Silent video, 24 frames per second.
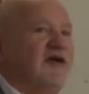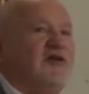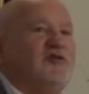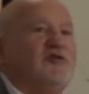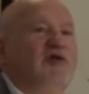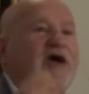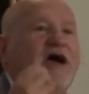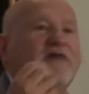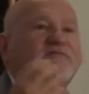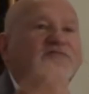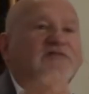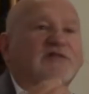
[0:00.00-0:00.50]
You
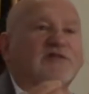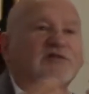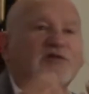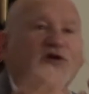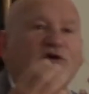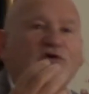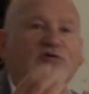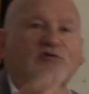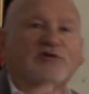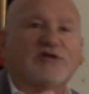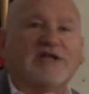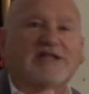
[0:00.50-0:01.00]
have to
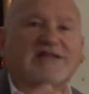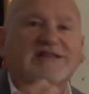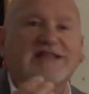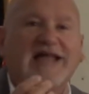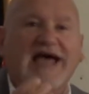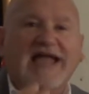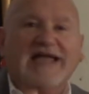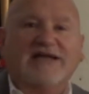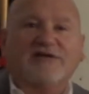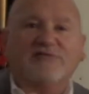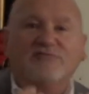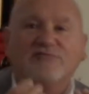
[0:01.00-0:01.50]
learn the
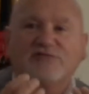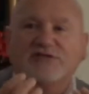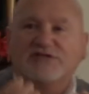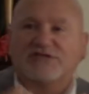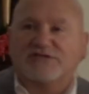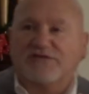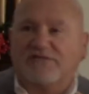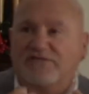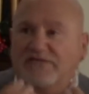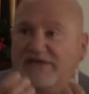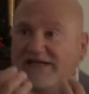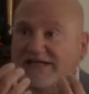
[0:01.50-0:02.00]
language
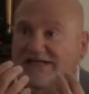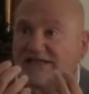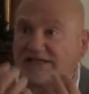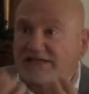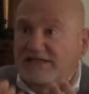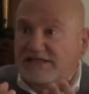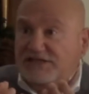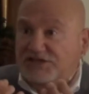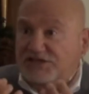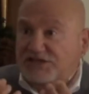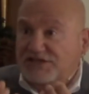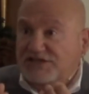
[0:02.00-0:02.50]
of the
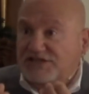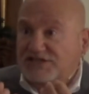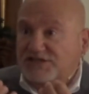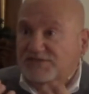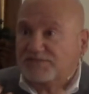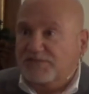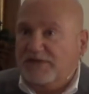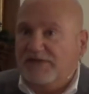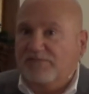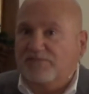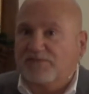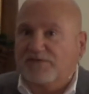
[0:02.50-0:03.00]
indigenous
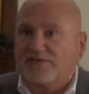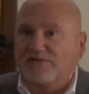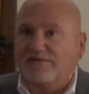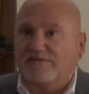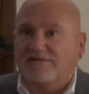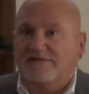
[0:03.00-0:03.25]
people.